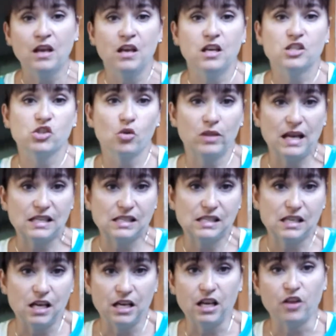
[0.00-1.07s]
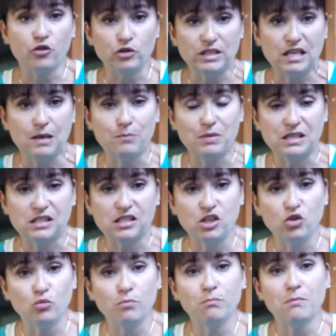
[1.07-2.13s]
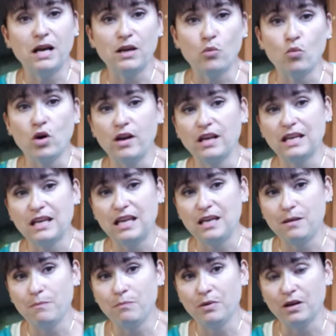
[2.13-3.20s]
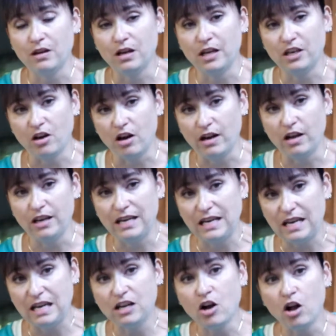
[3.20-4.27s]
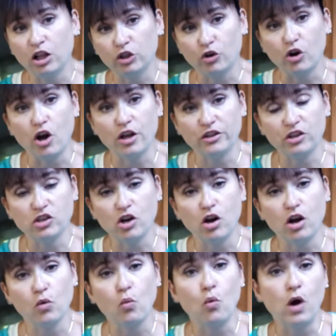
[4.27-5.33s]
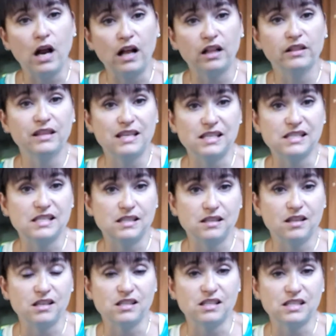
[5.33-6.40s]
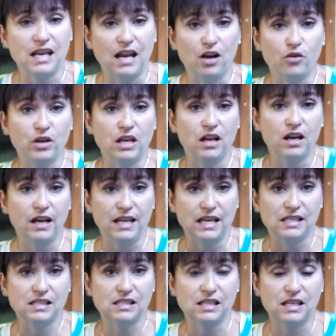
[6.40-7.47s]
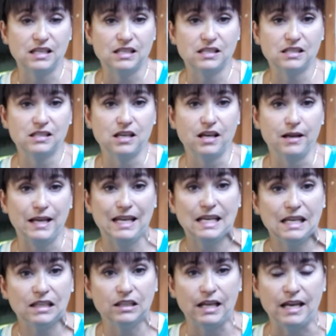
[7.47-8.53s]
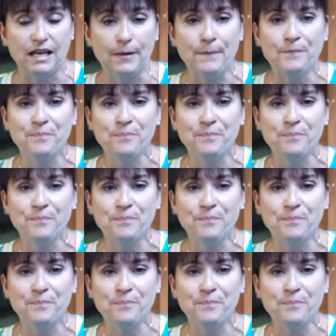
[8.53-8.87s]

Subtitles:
So that's another tip, is you might want to keep an e-collar on the dog while this area is healing.